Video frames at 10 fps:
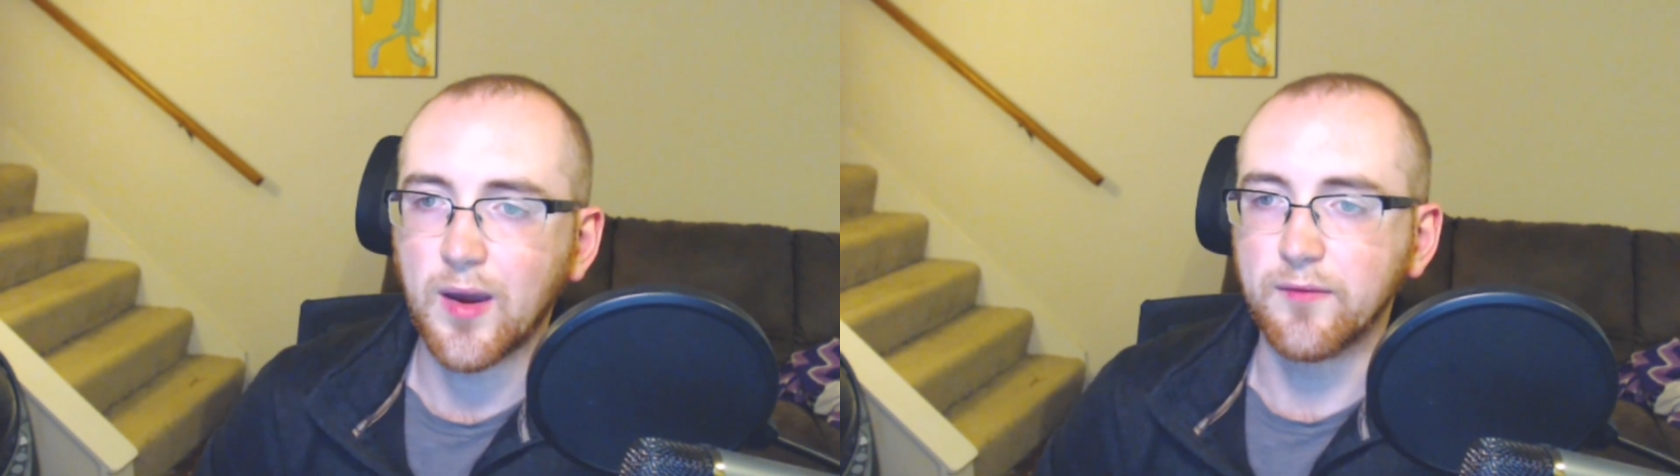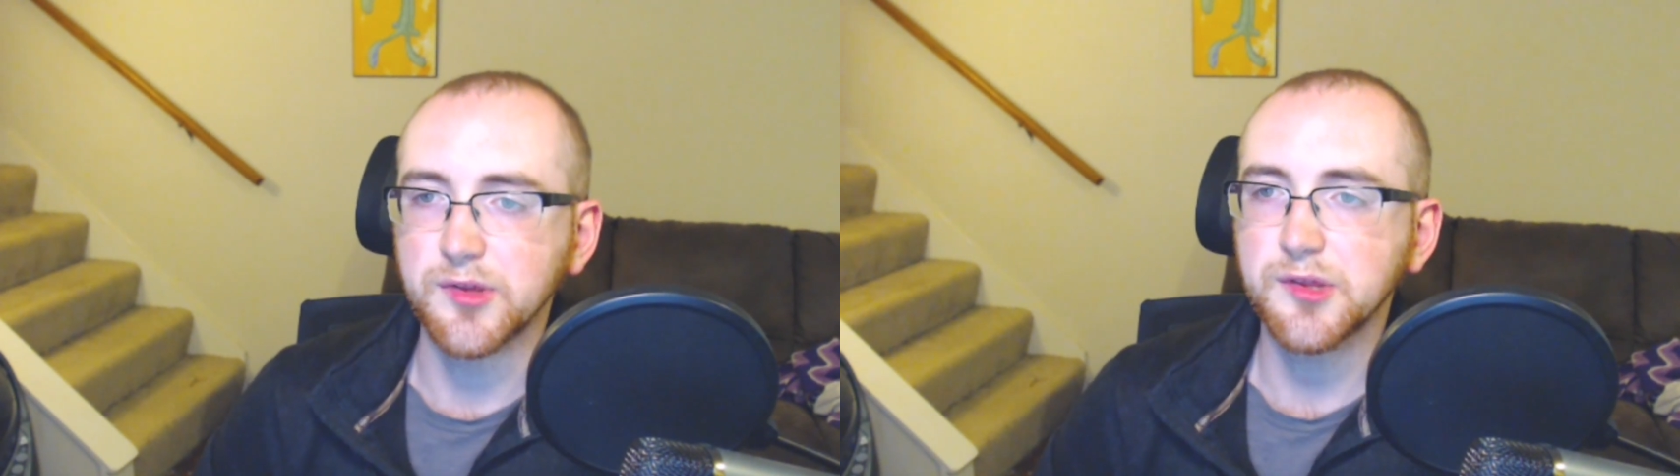
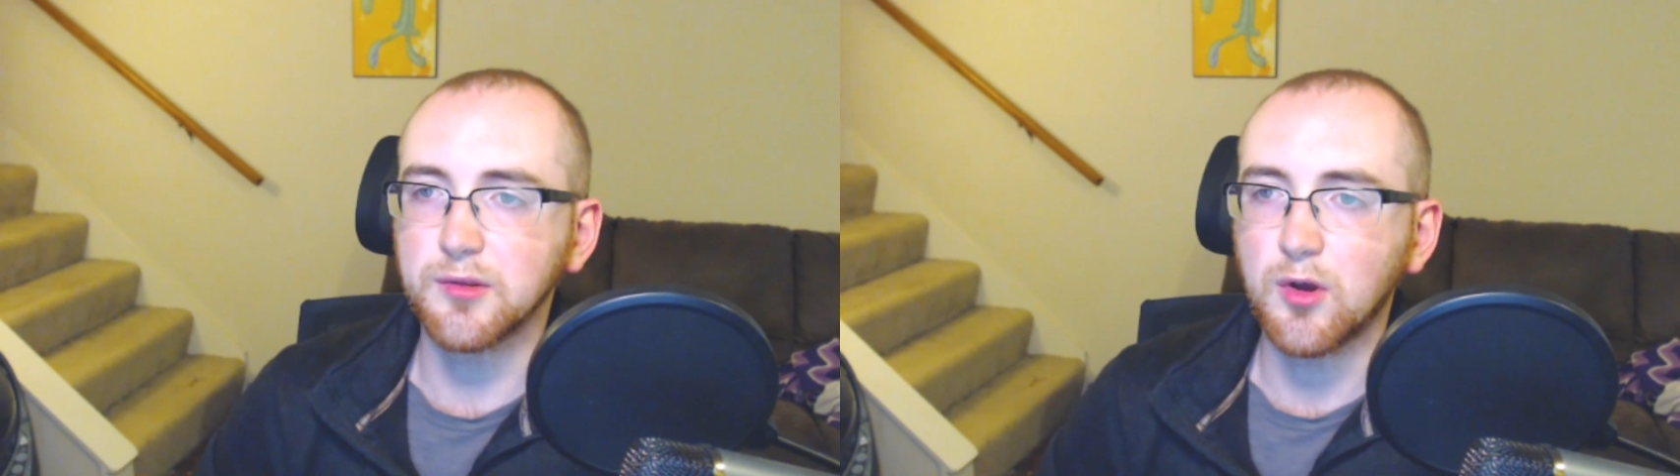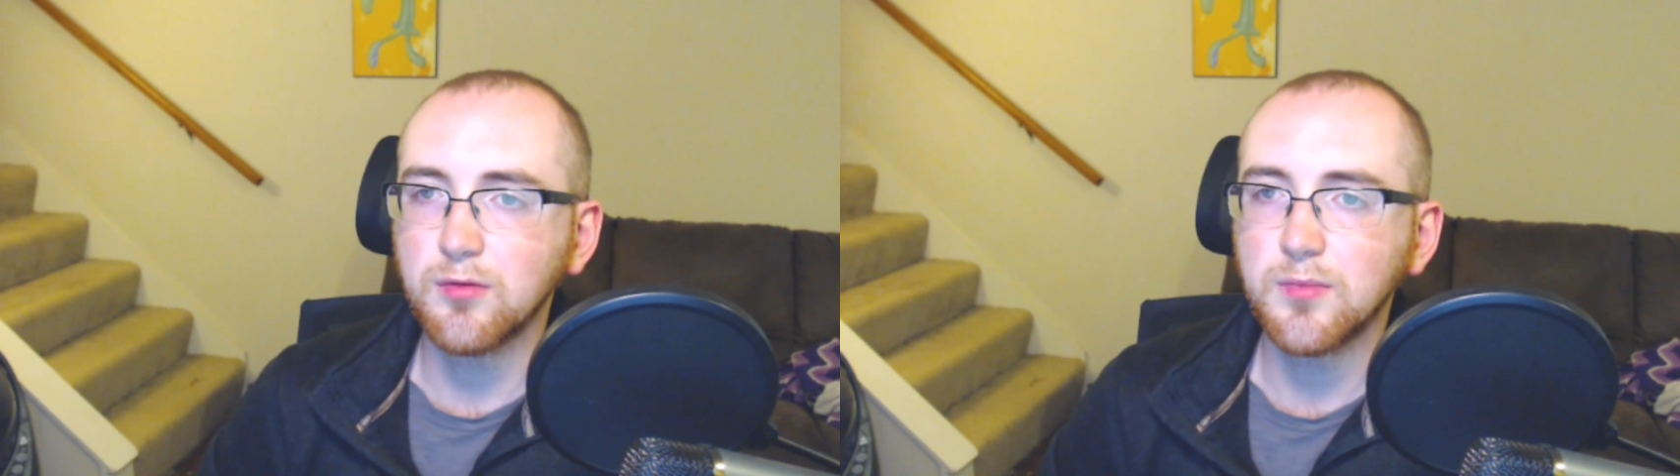You have a
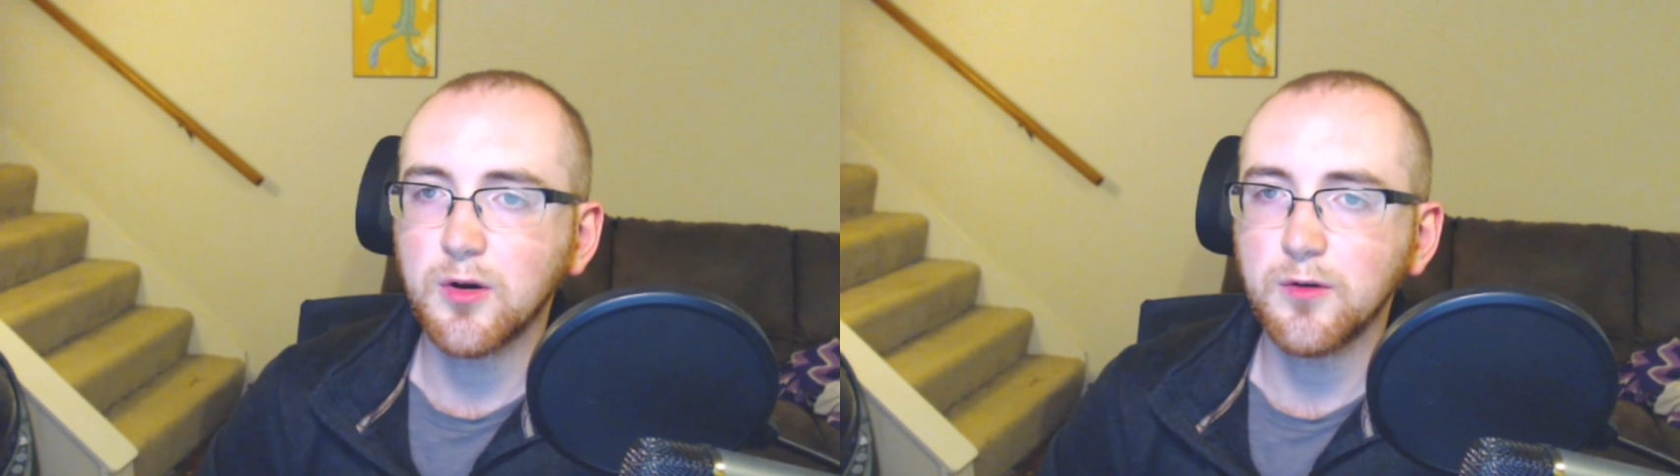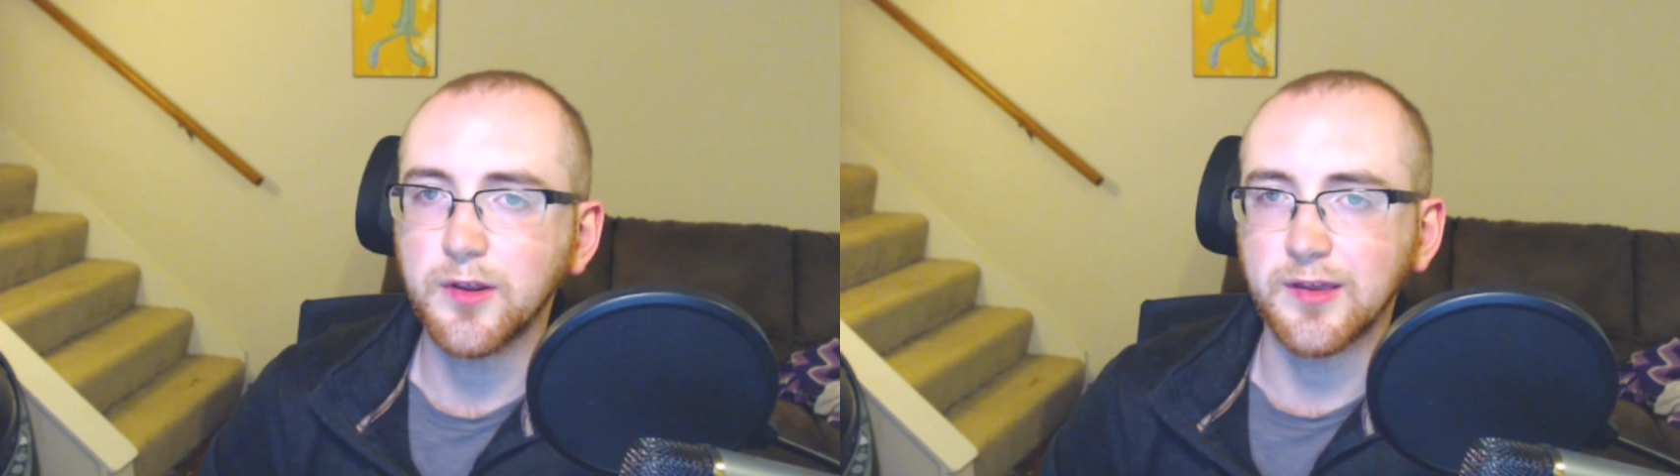slow
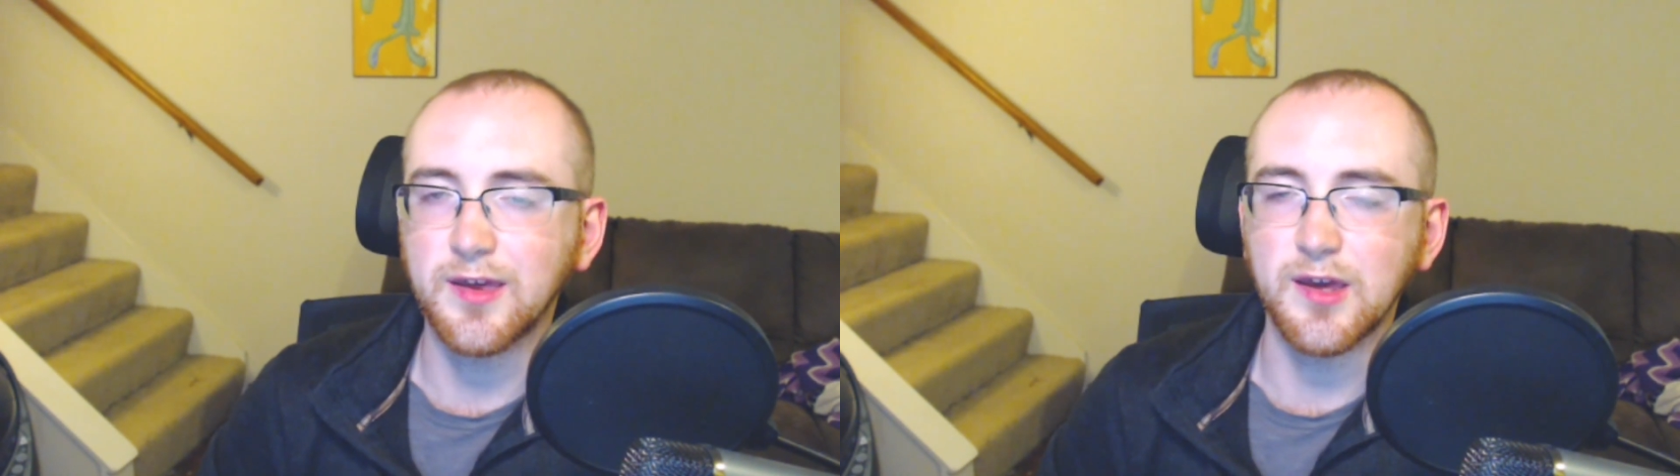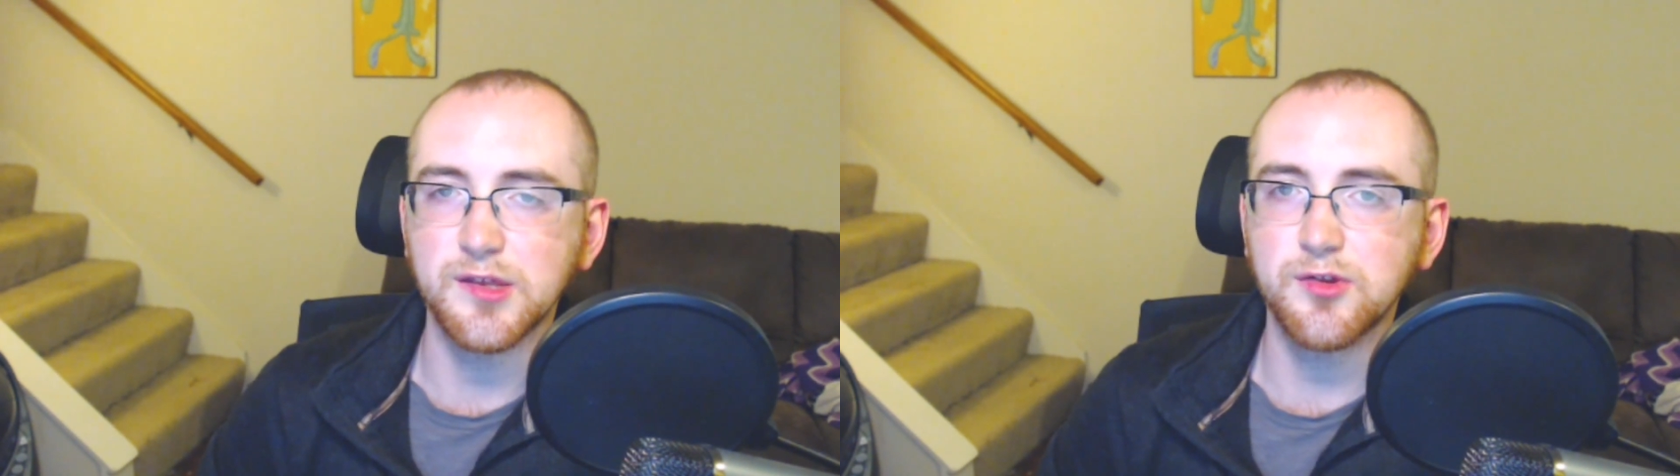mode in
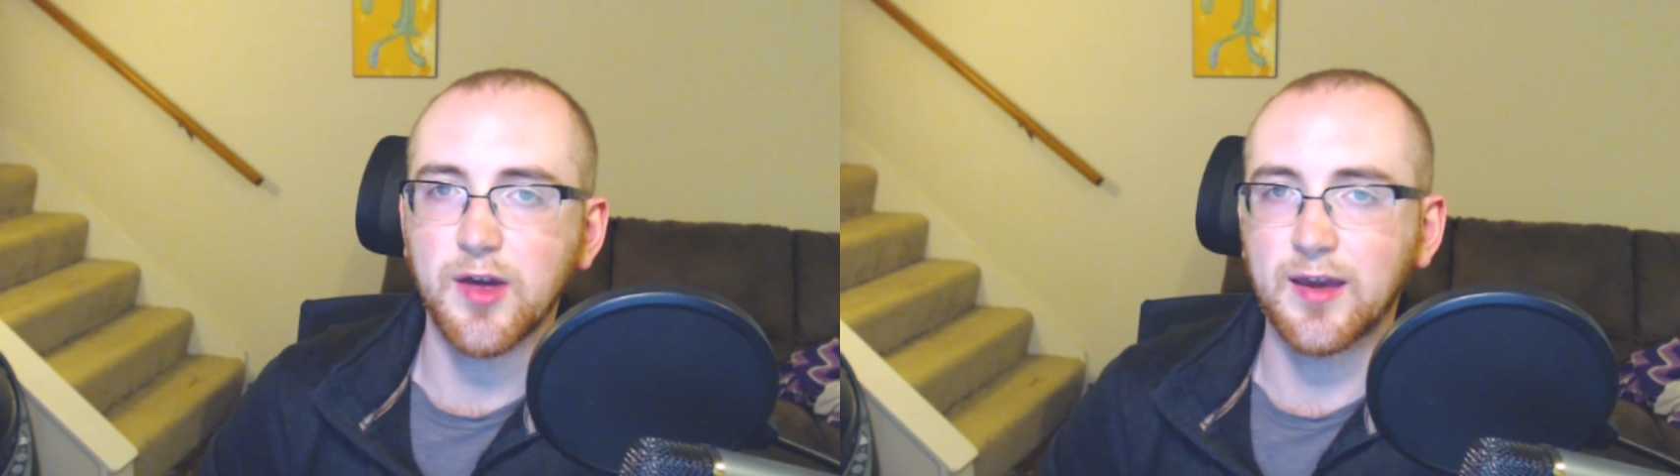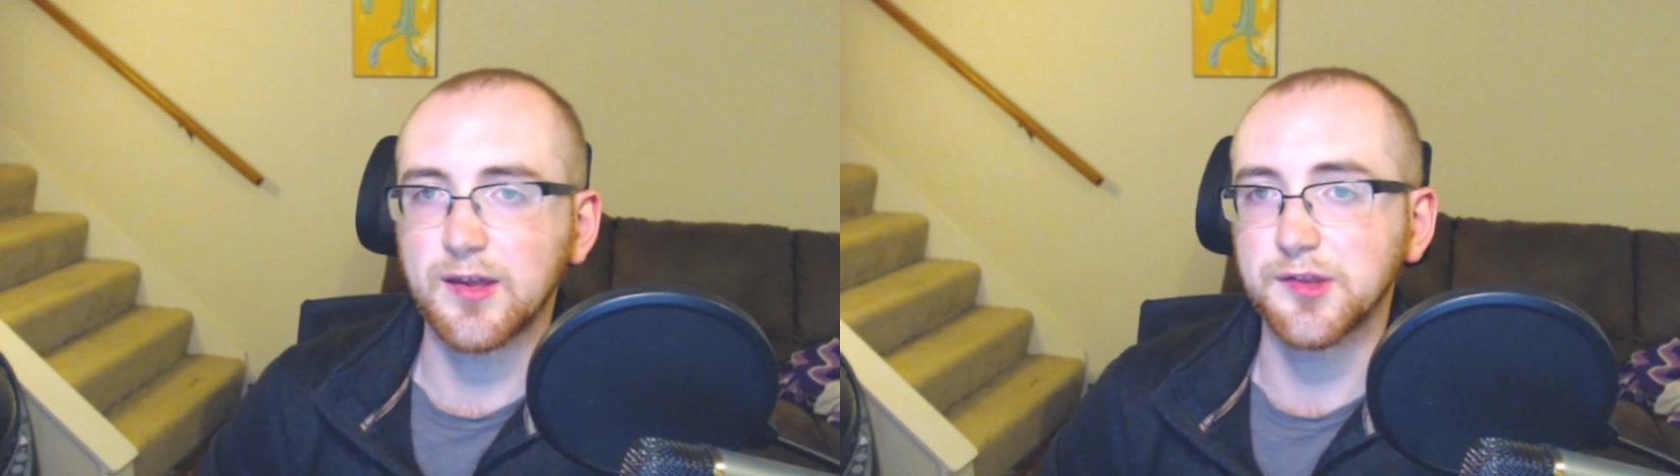case
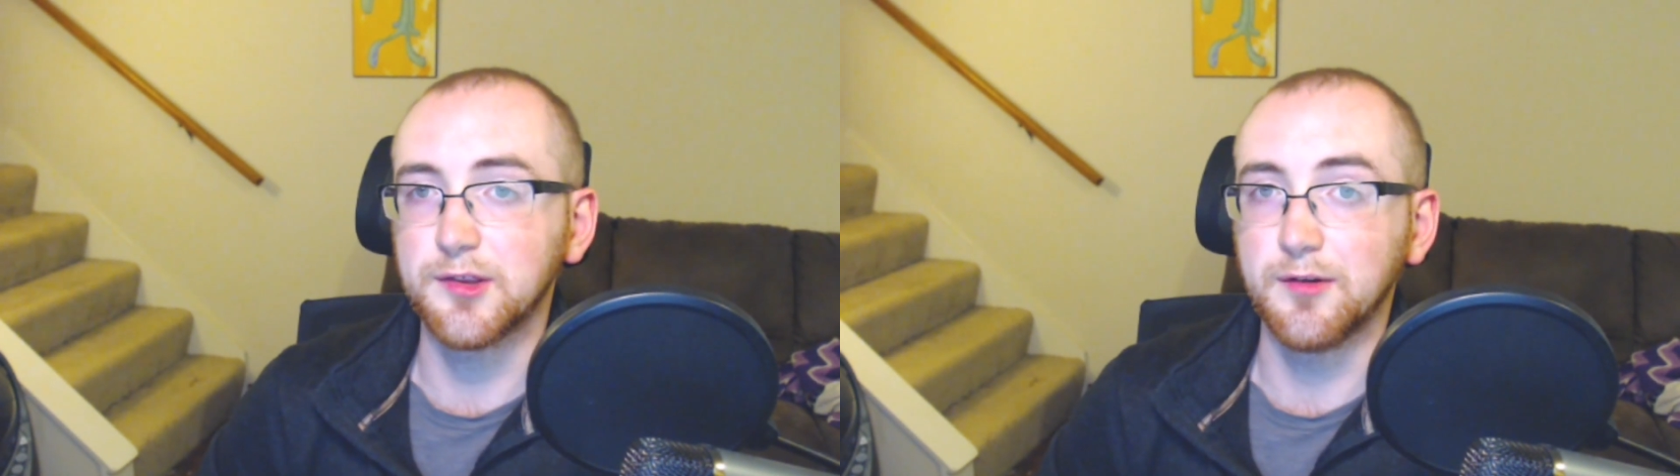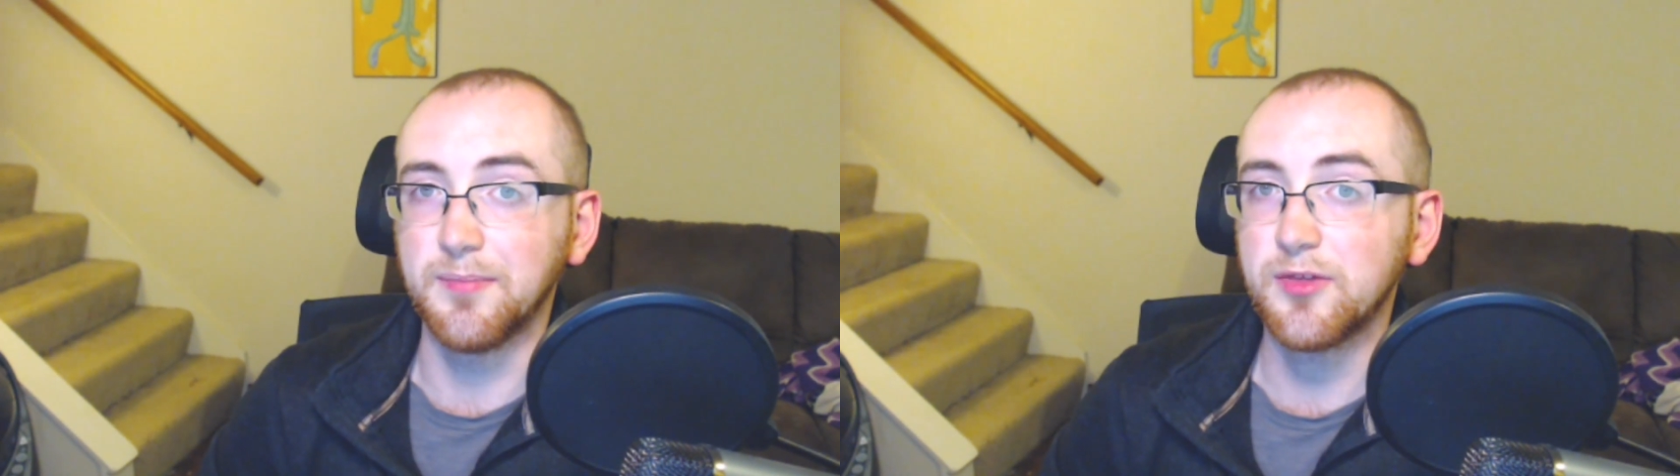chat gets a
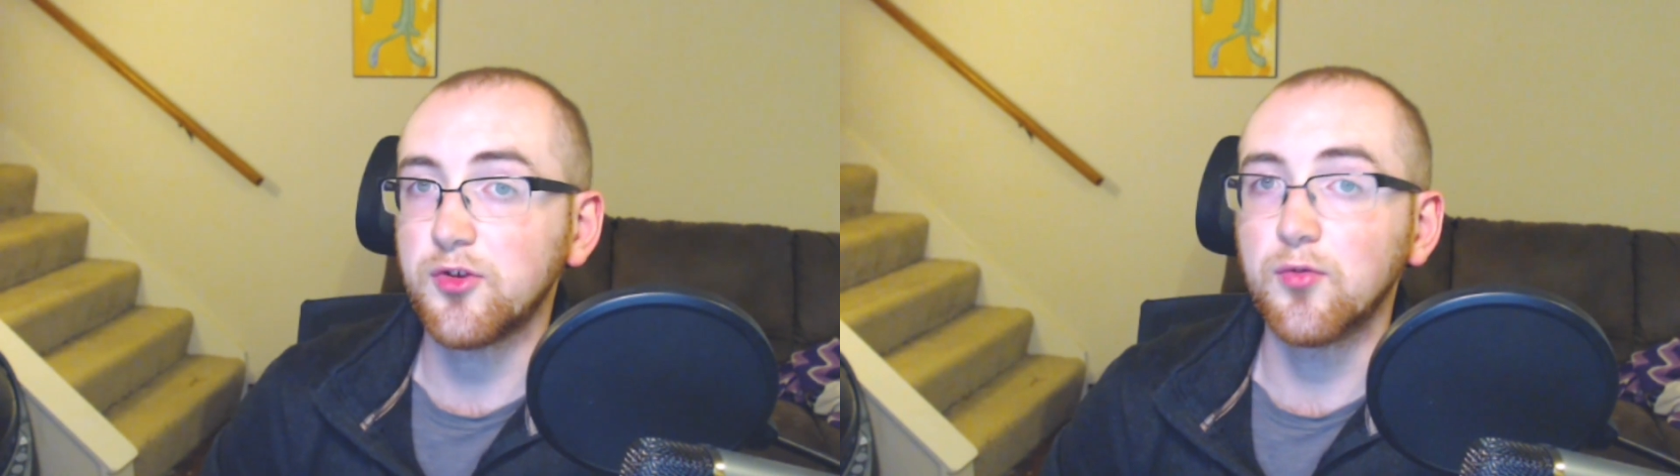little bit too